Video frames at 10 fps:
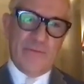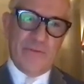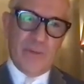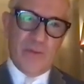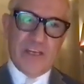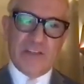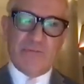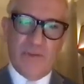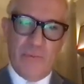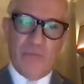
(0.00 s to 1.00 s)
You know, we need to
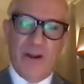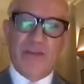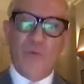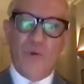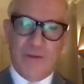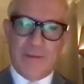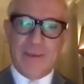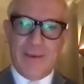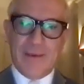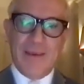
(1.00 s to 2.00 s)
feel the breath
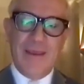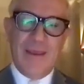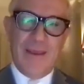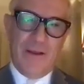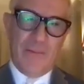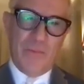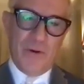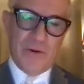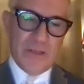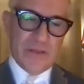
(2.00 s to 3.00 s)
working in our
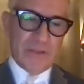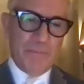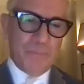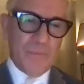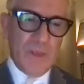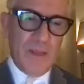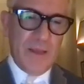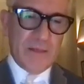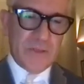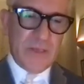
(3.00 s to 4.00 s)
bodies.
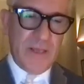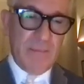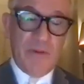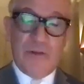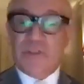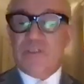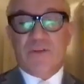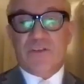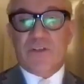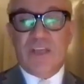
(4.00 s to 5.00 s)
And most of
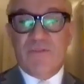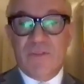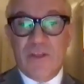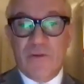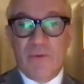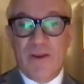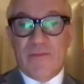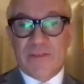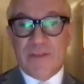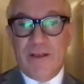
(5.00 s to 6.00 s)
us, even though
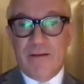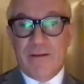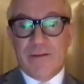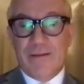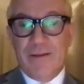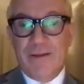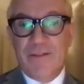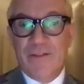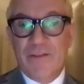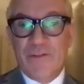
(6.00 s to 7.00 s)
breath is
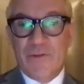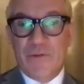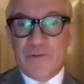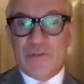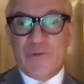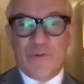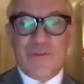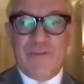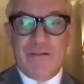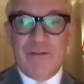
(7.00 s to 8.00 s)
the source
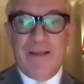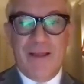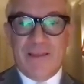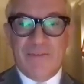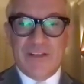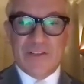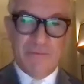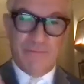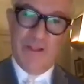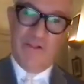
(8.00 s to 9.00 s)
of our life, it is
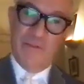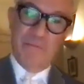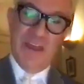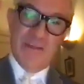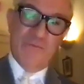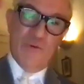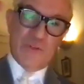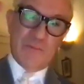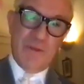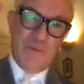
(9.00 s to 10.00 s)
may the
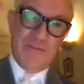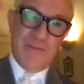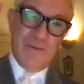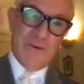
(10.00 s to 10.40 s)
force be with you.